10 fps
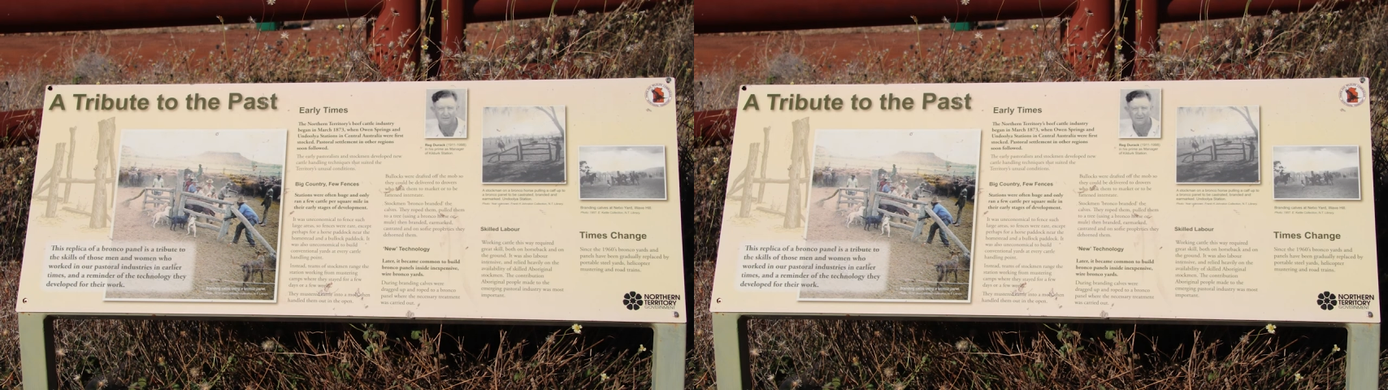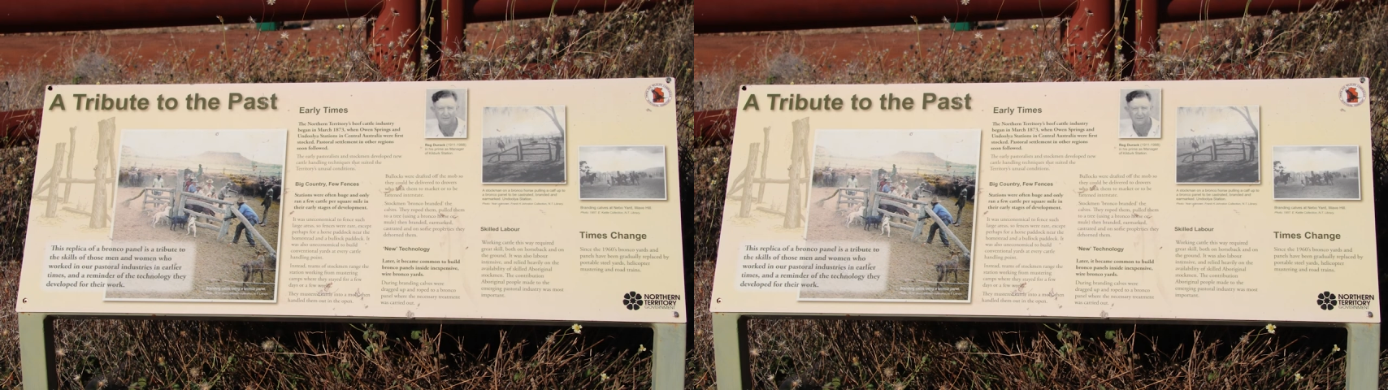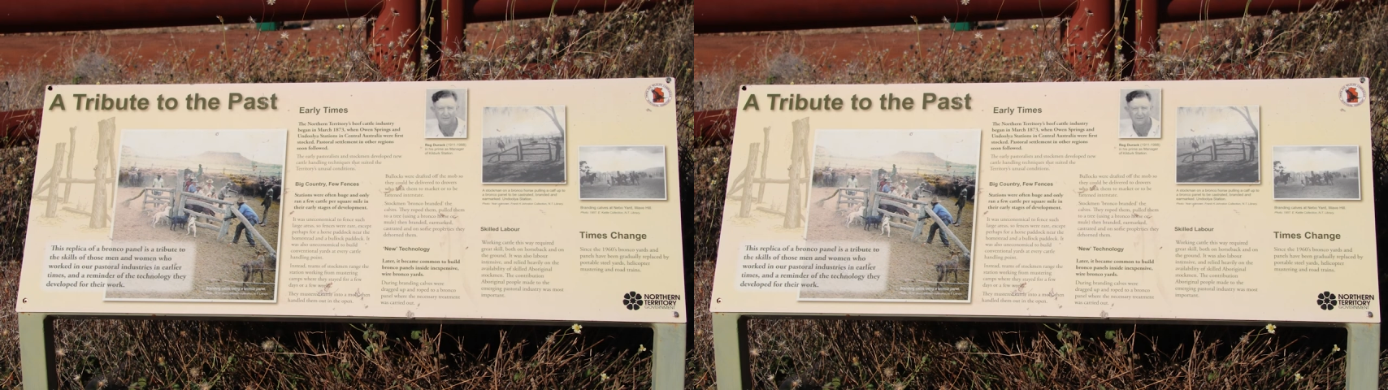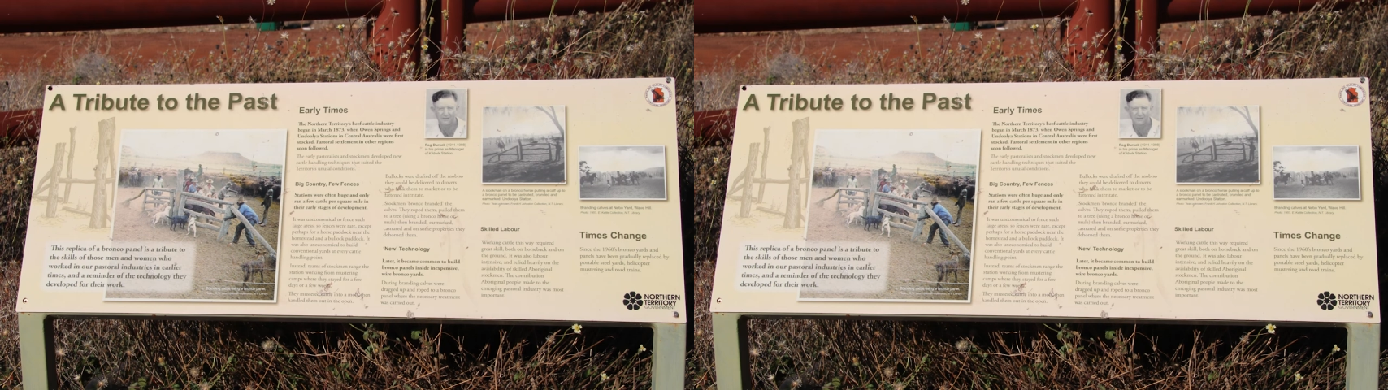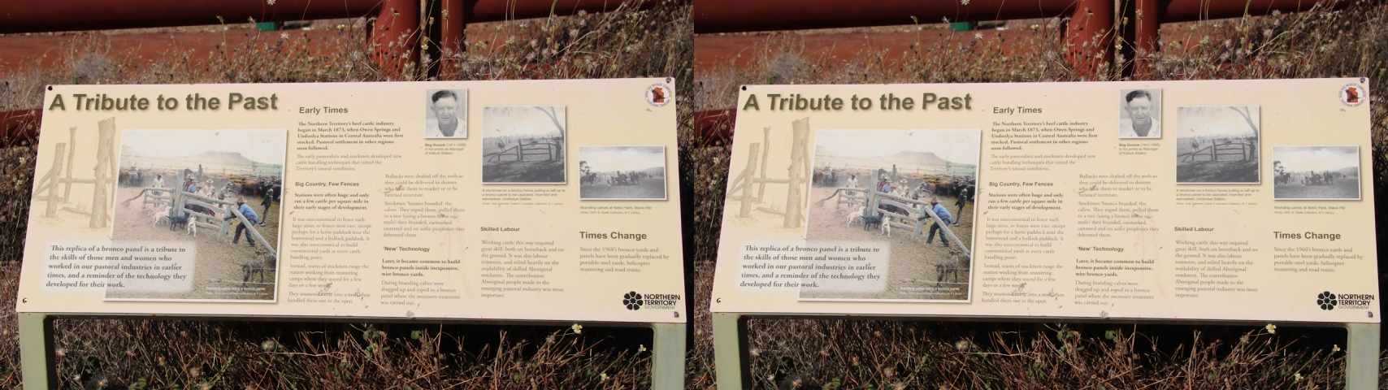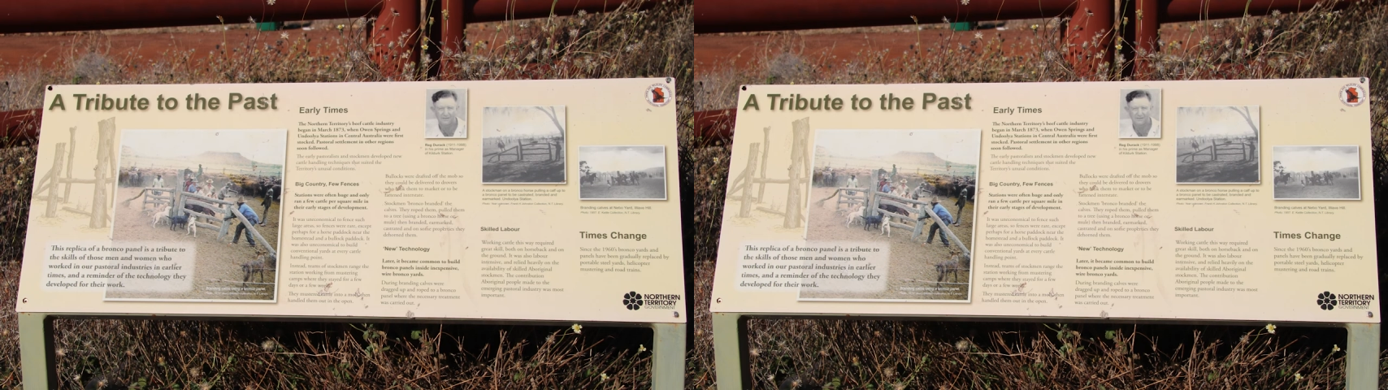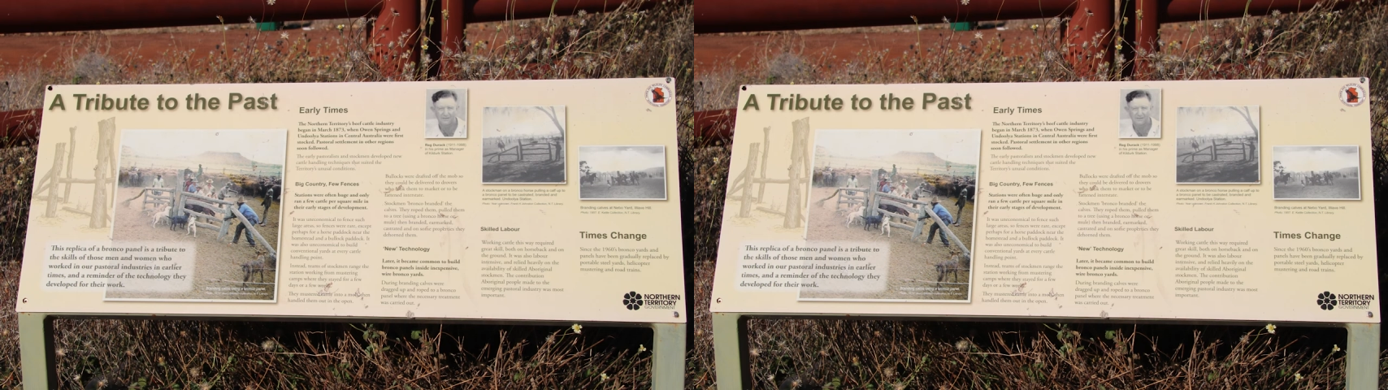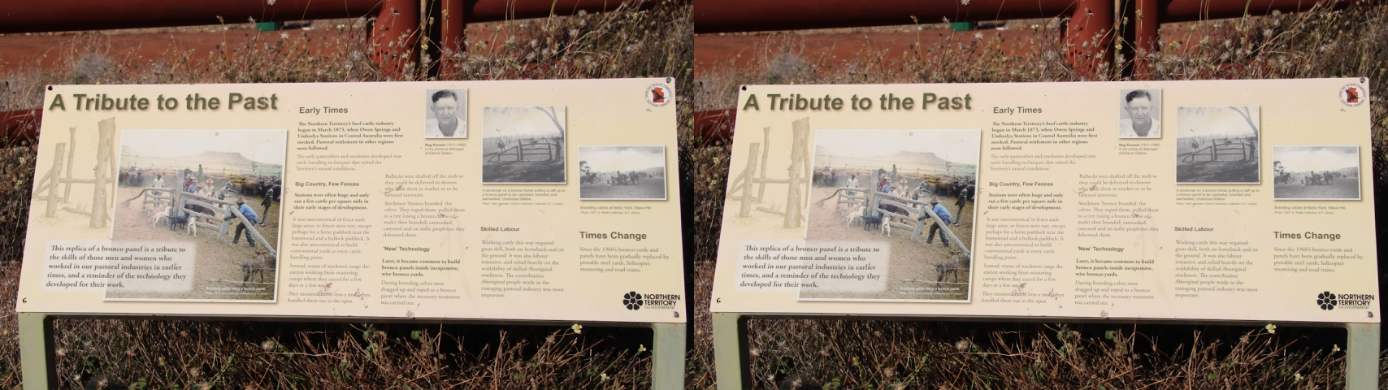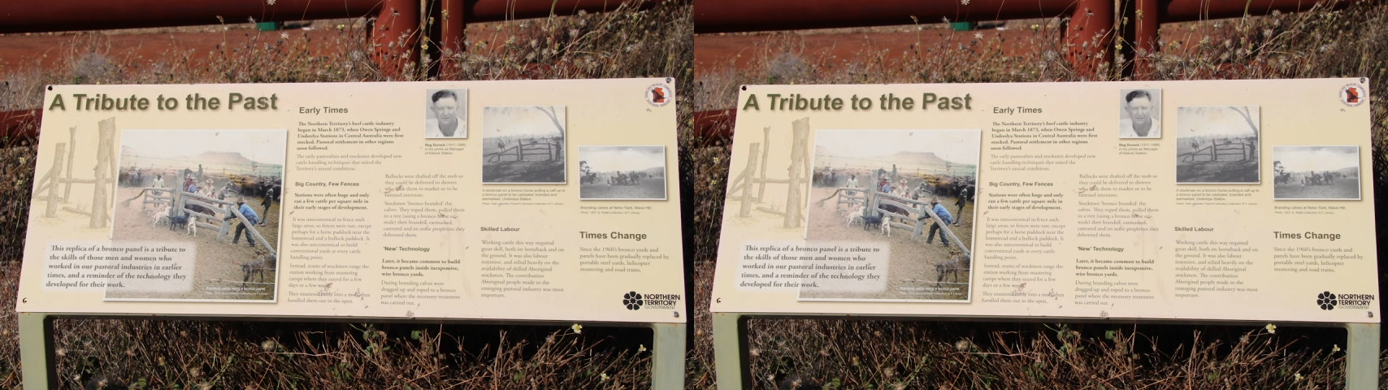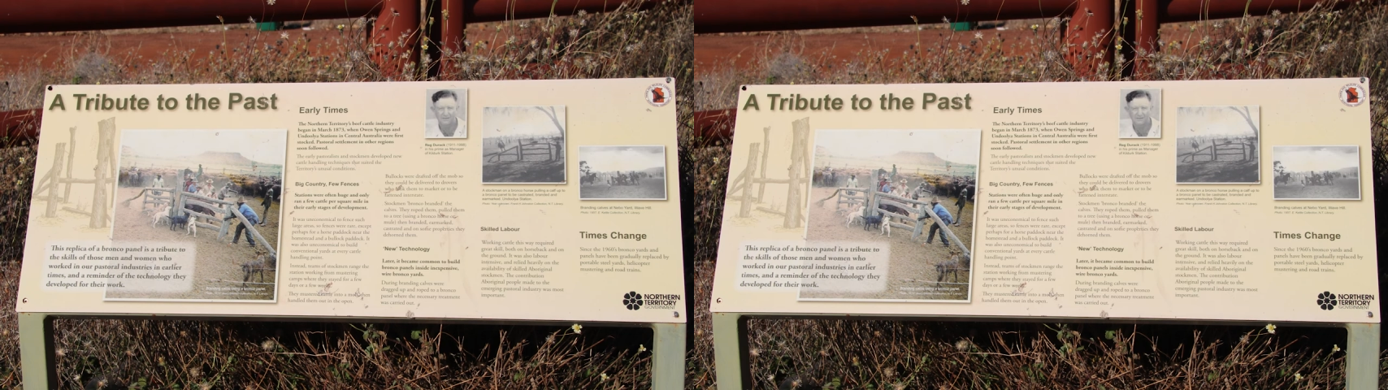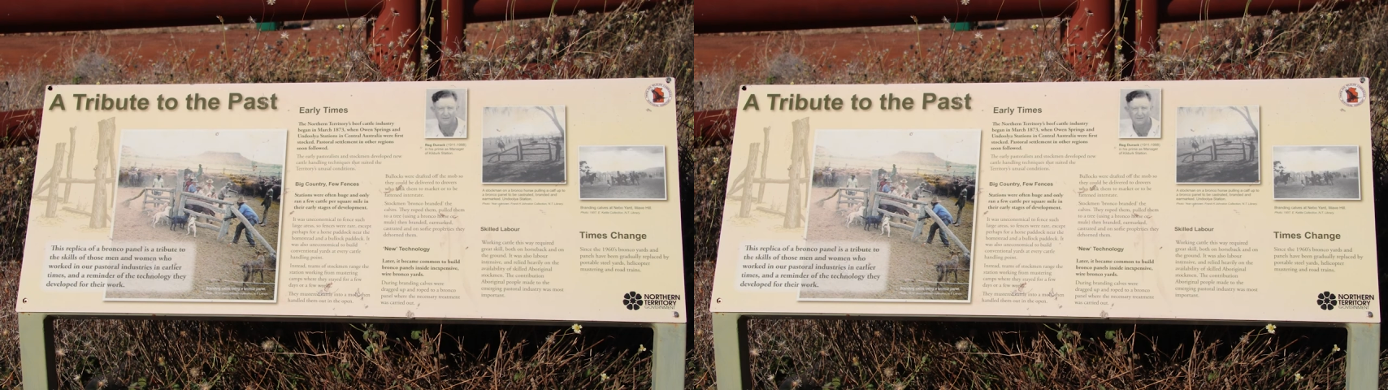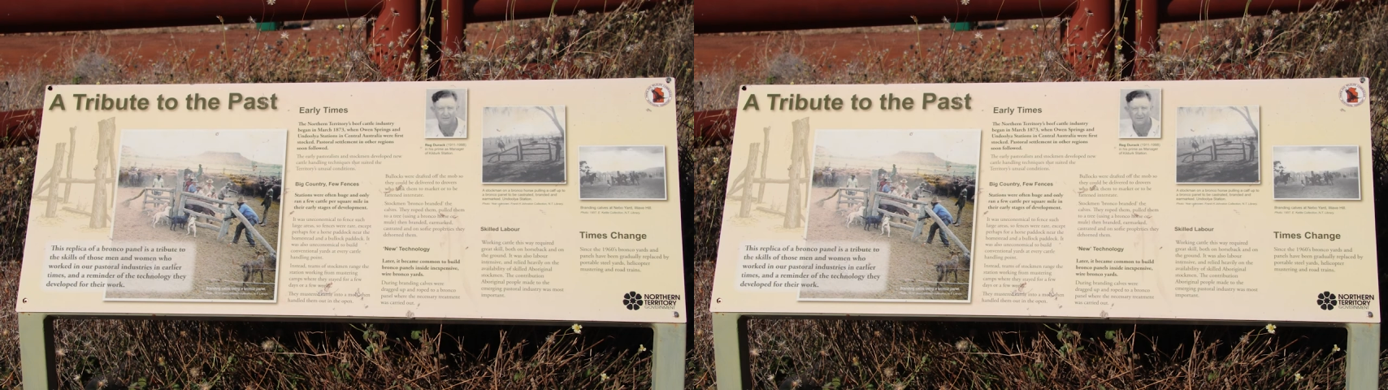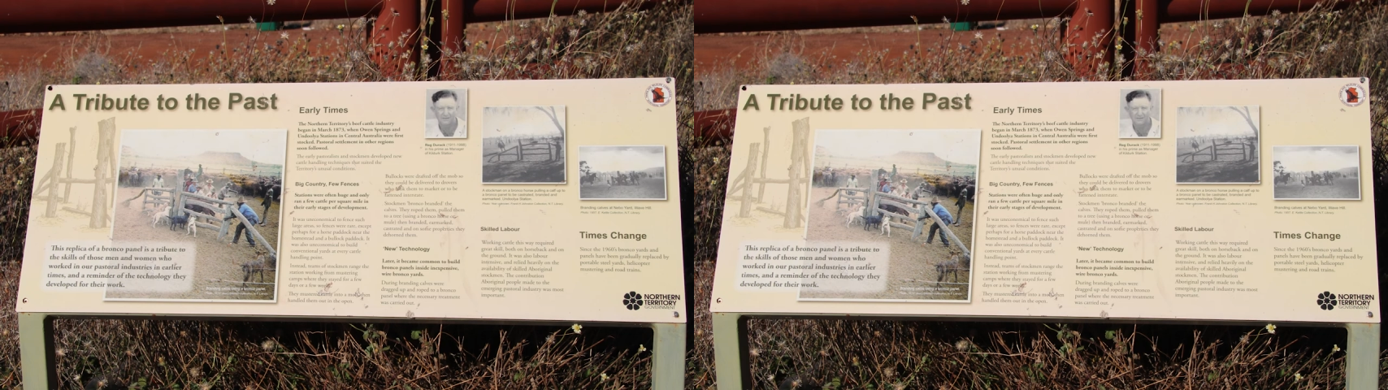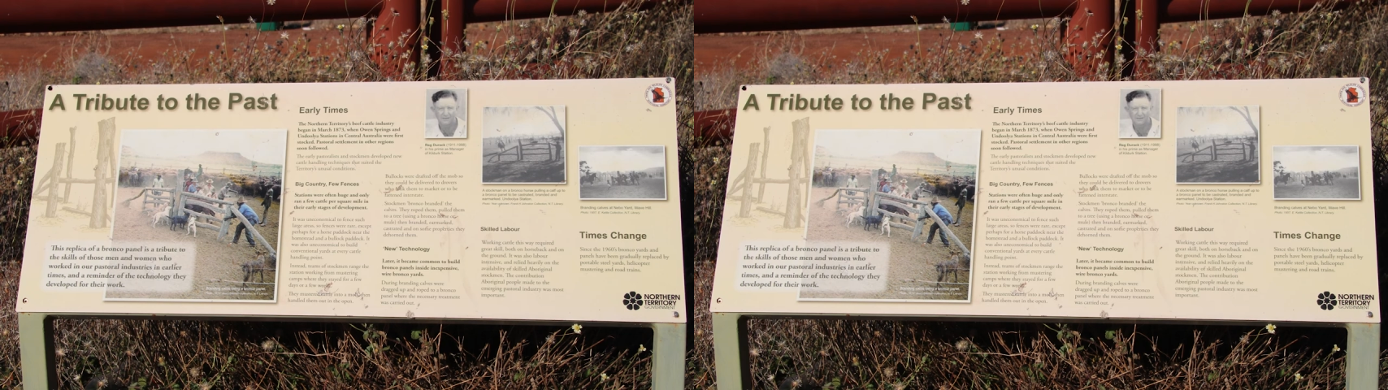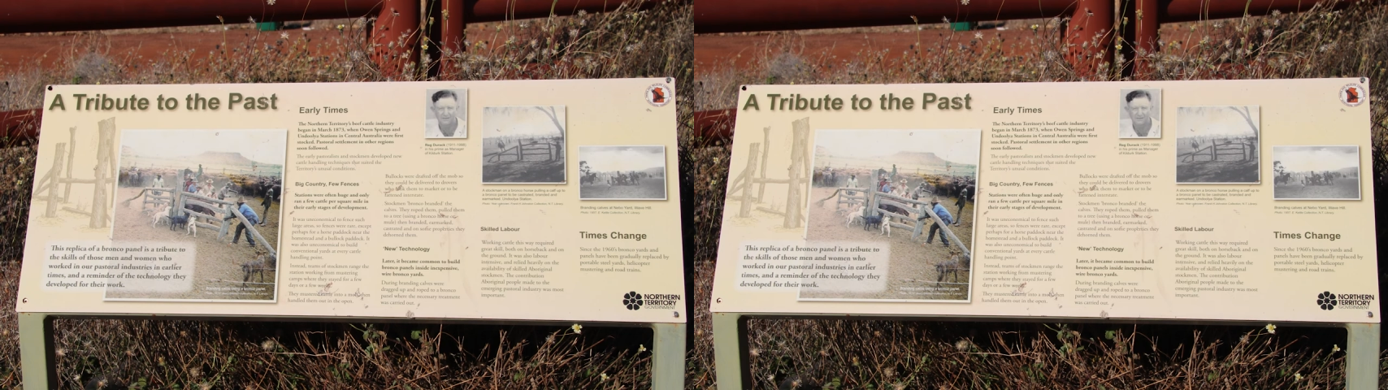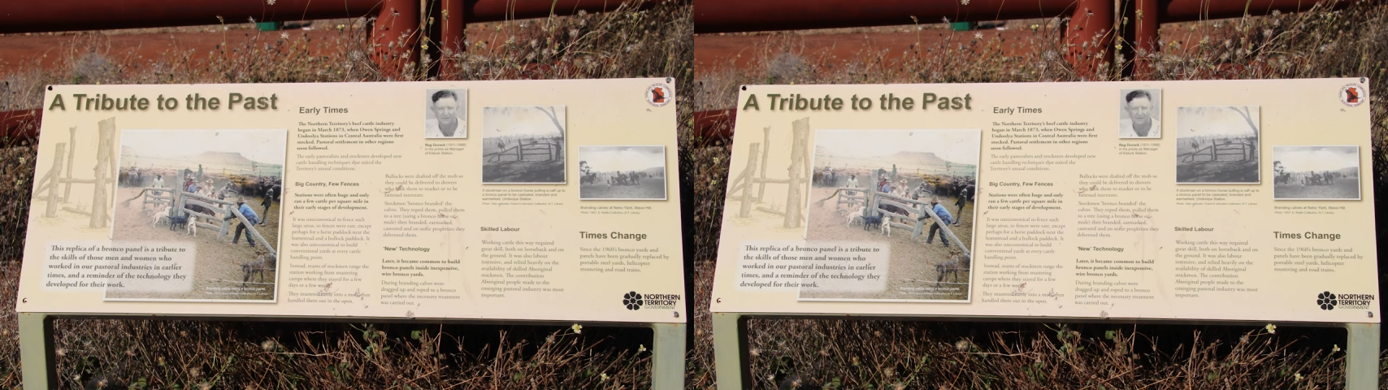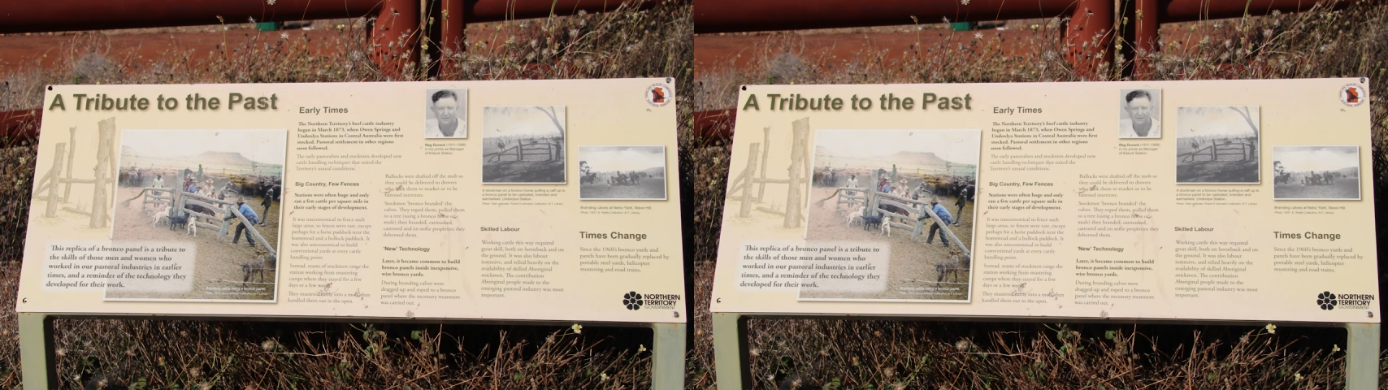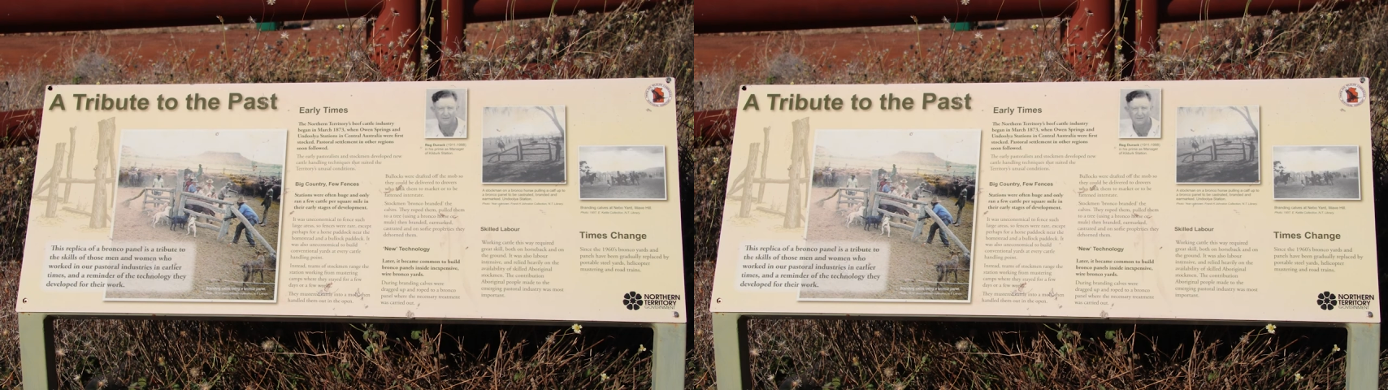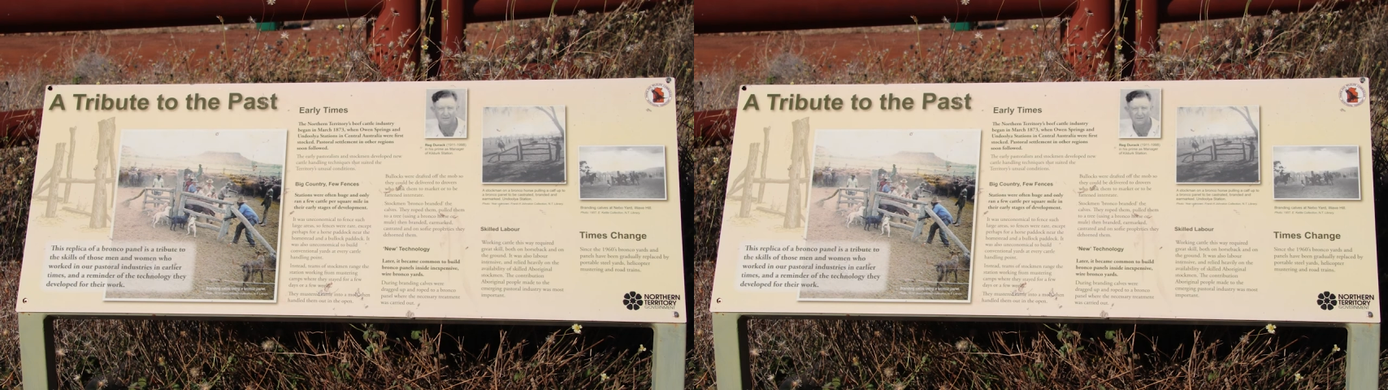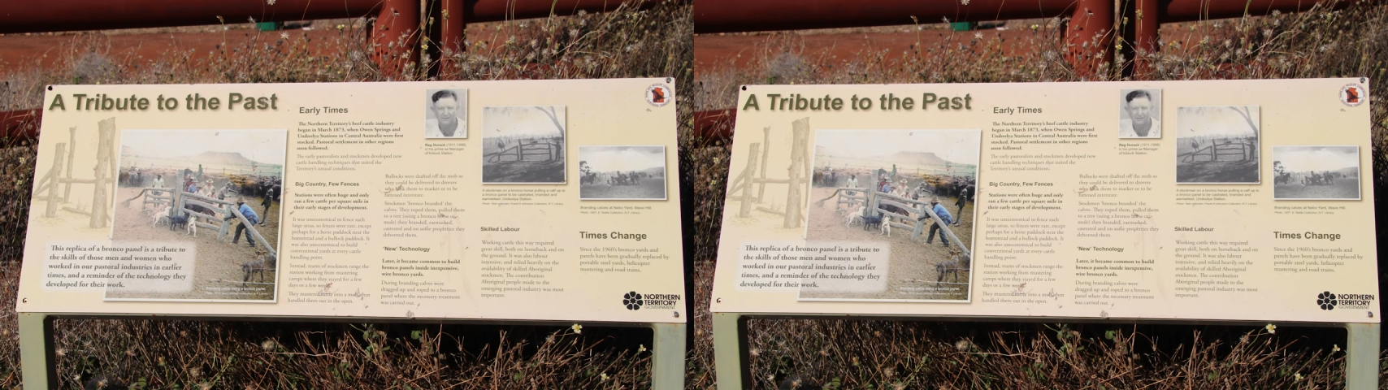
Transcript: No face is visible, so there are no lips to read.